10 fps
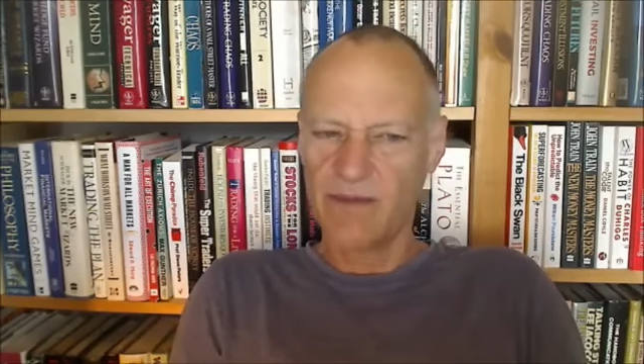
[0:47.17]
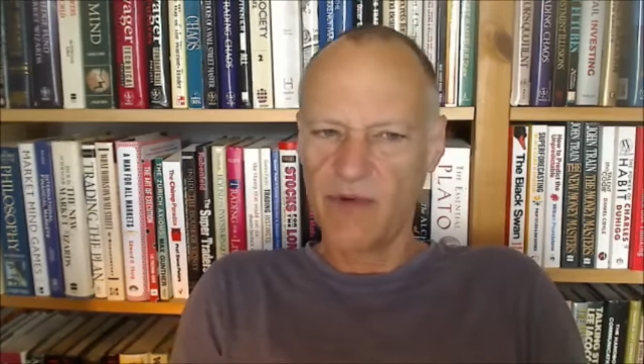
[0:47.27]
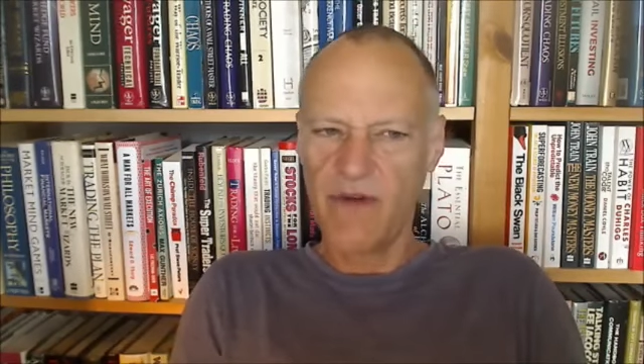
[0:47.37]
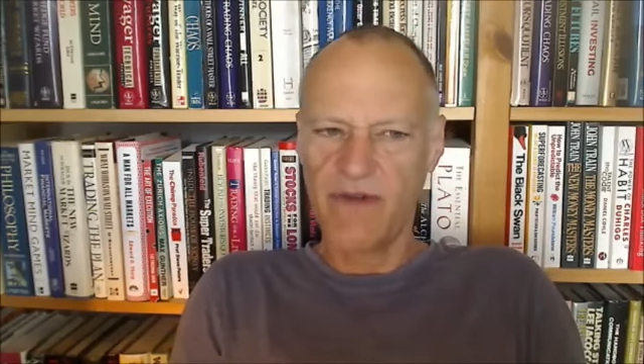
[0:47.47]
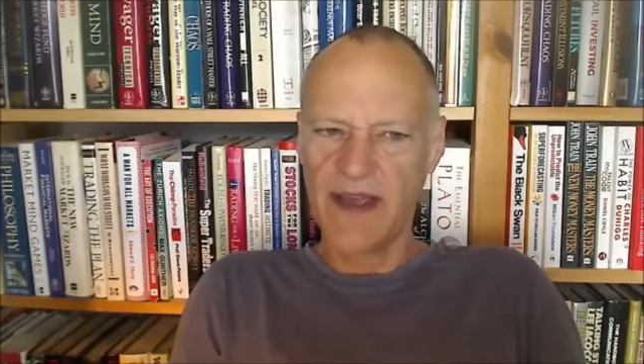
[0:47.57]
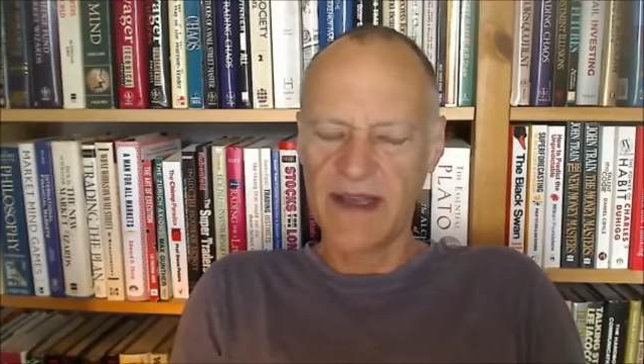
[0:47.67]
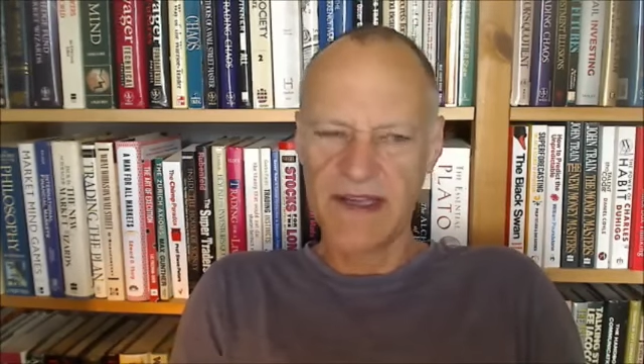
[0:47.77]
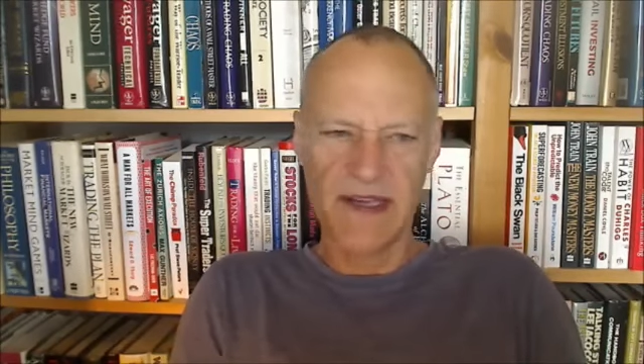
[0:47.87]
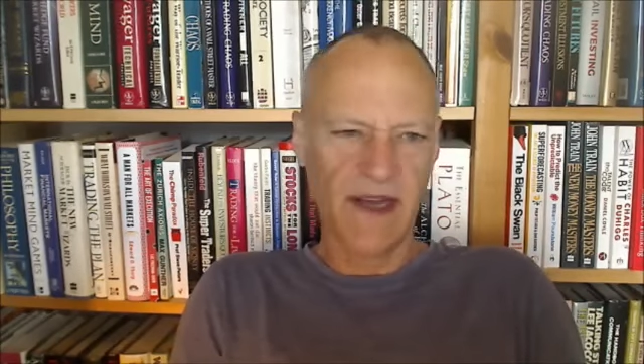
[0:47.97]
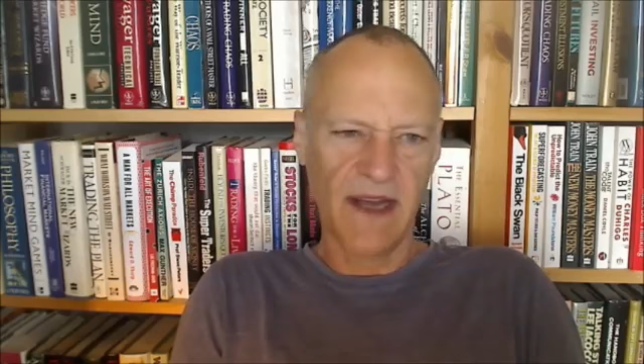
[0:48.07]

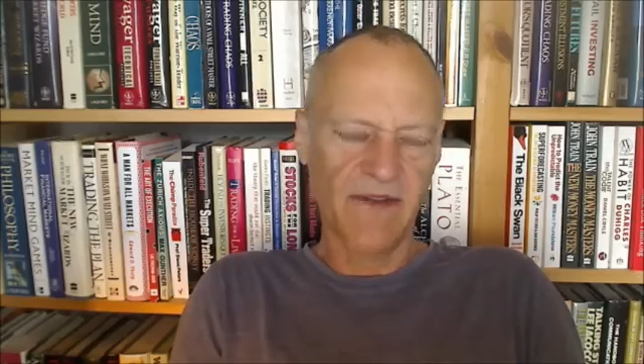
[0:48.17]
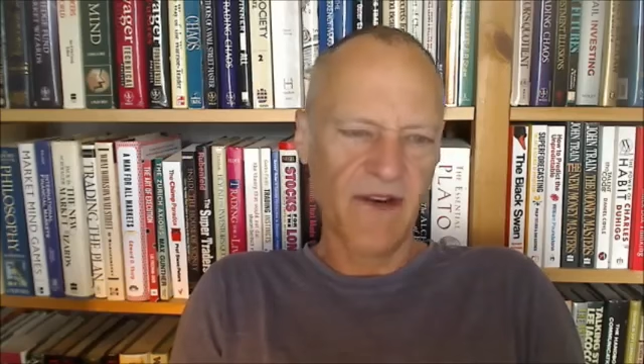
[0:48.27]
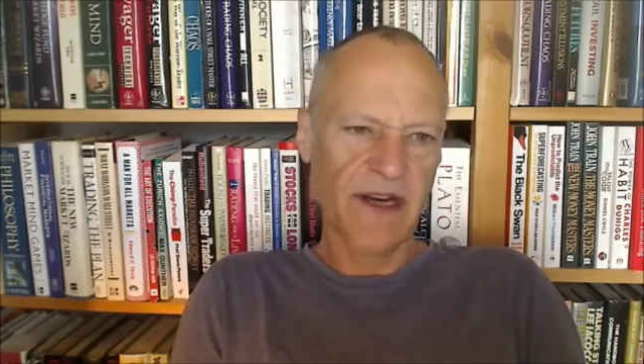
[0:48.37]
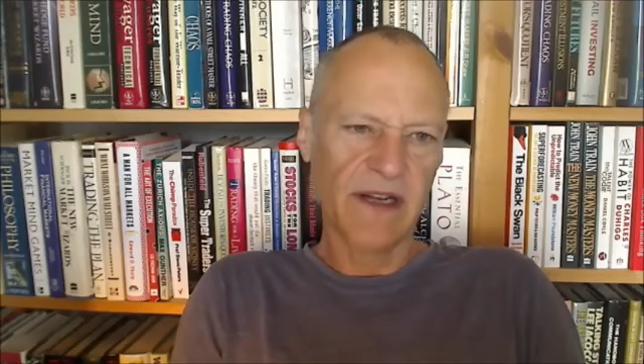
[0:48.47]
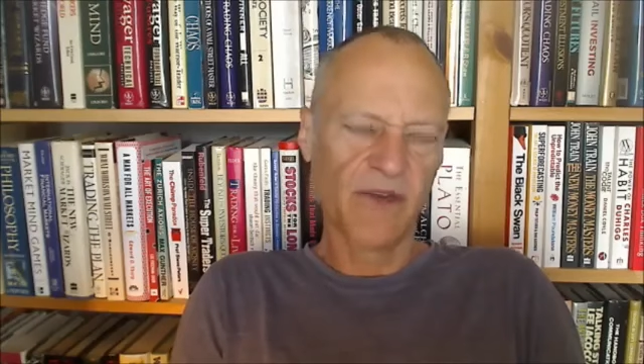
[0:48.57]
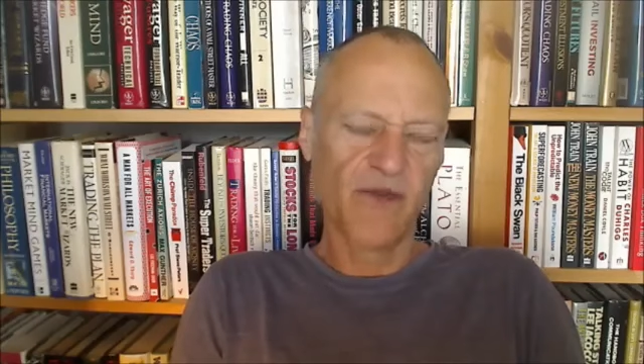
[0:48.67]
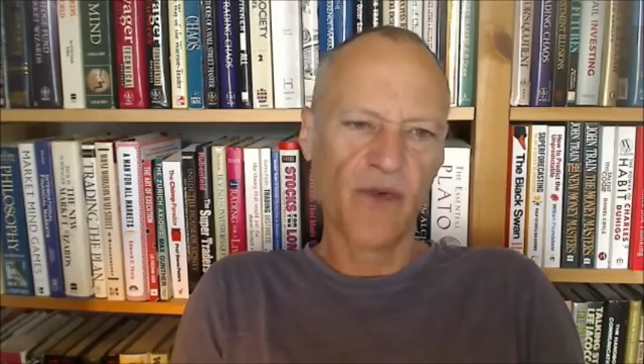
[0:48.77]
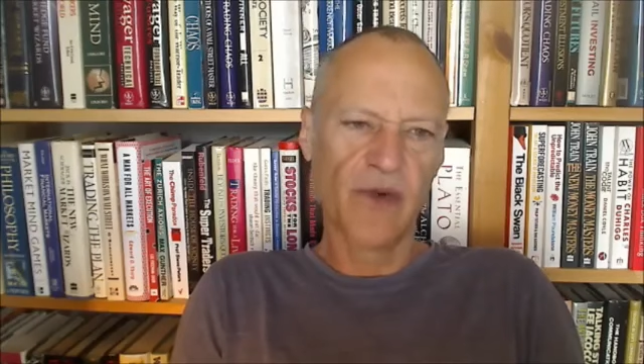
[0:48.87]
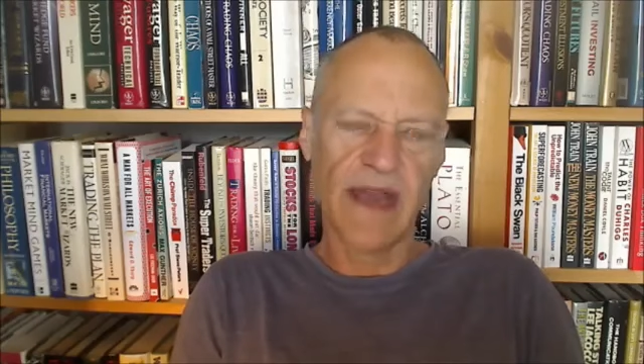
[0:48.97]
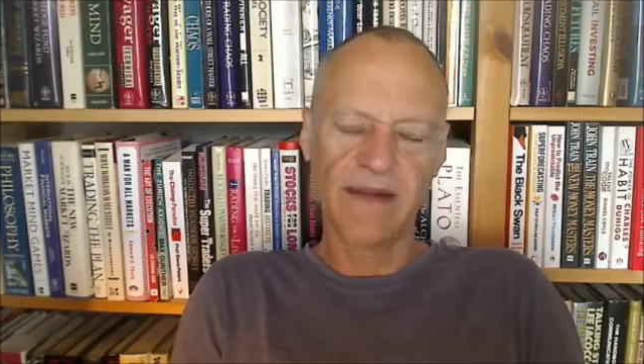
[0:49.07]
profits and very little
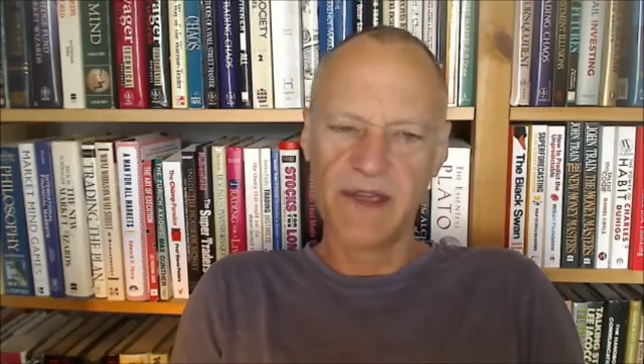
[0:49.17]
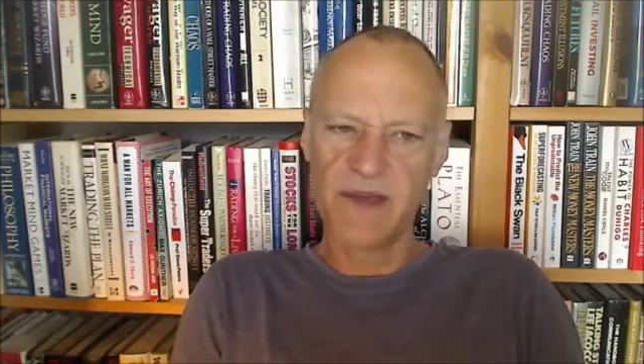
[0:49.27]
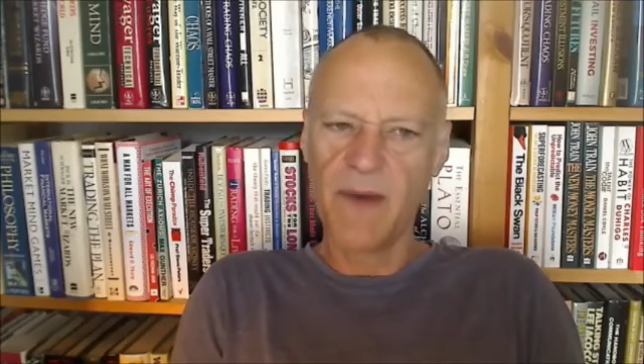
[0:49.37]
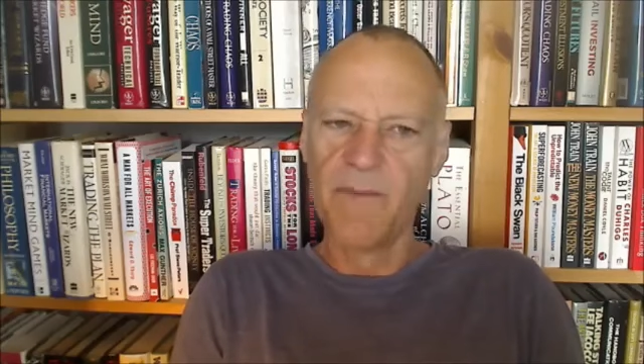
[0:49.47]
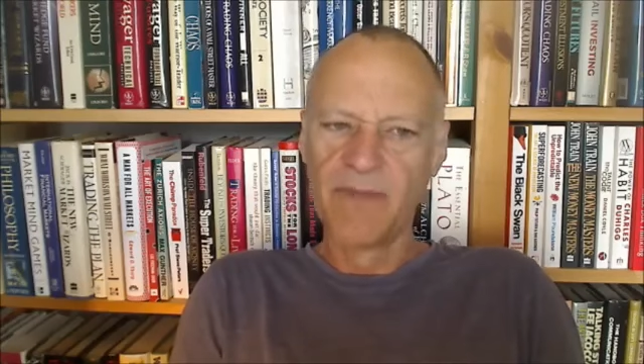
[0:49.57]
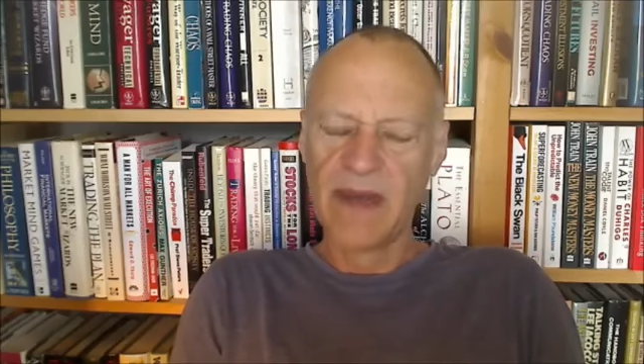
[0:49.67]
drawdown as well.